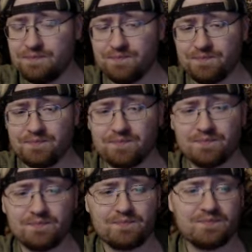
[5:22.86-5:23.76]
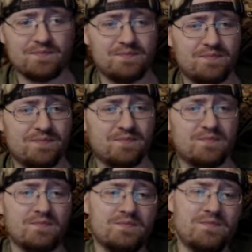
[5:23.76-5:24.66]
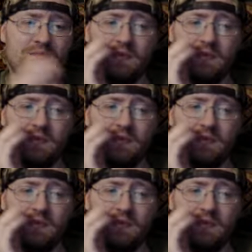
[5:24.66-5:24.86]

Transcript: Nothing is said.